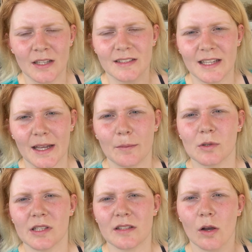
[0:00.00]
to get him
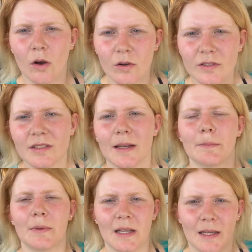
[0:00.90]
on his hocks
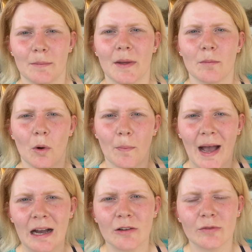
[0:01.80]
and being a bit more
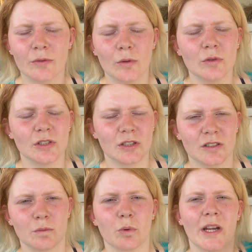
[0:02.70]
powerful to
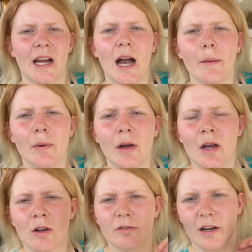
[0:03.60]
spring up
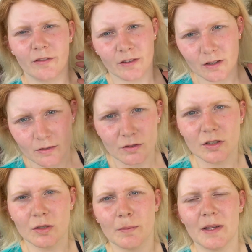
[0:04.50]
rather than
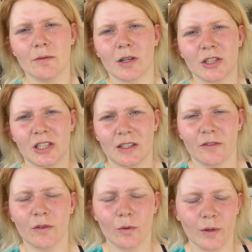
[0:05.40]
to be rushing
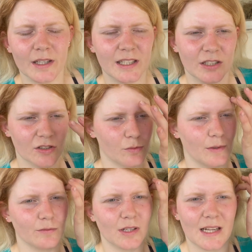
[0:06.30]
forward. He just
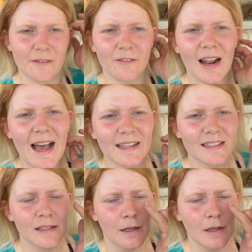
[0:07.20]
went really flat.